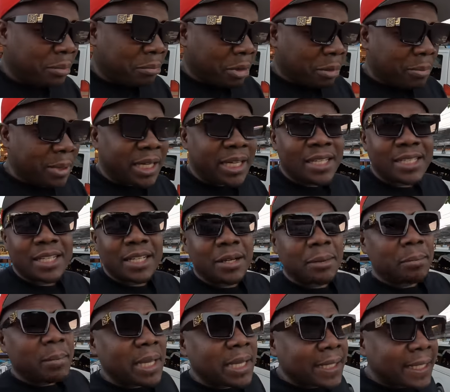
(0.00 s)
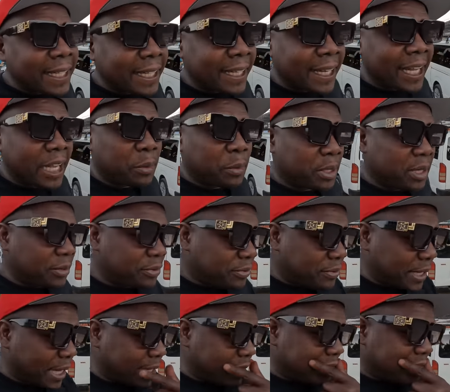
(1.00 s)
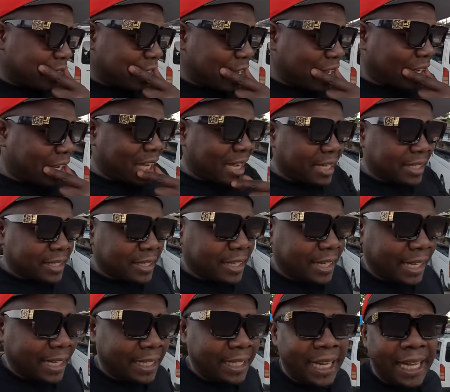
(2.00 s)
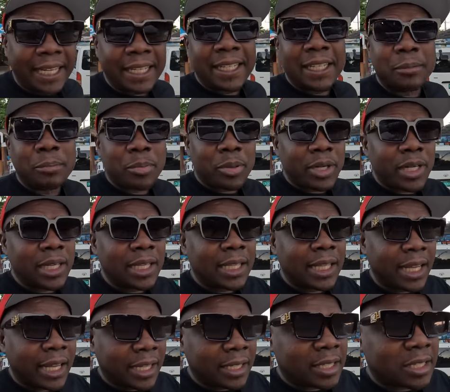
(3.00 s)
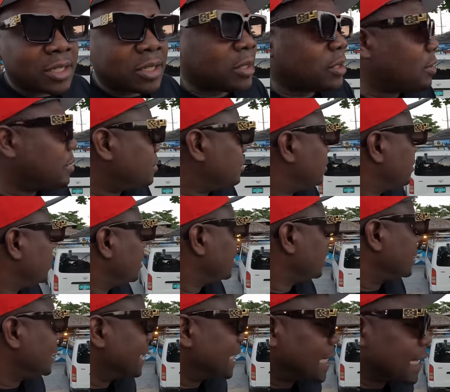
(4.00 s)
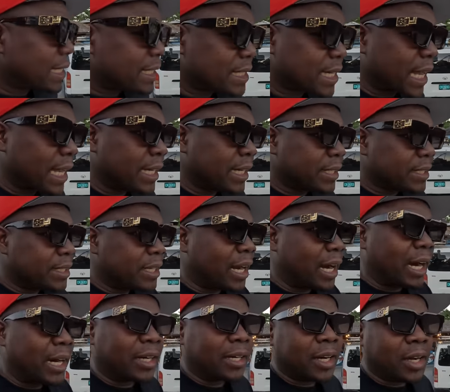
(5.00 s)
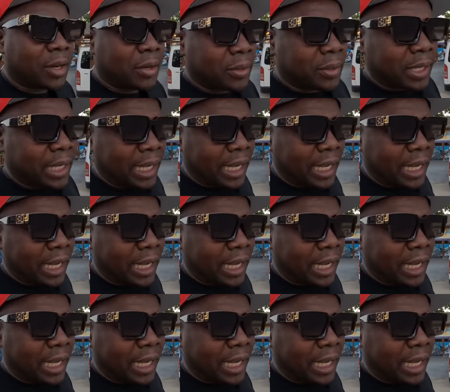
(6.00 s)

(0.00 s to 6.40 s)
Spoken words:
But because of the big delay with the flight today, I landed pretty late. So it's kind of dark now.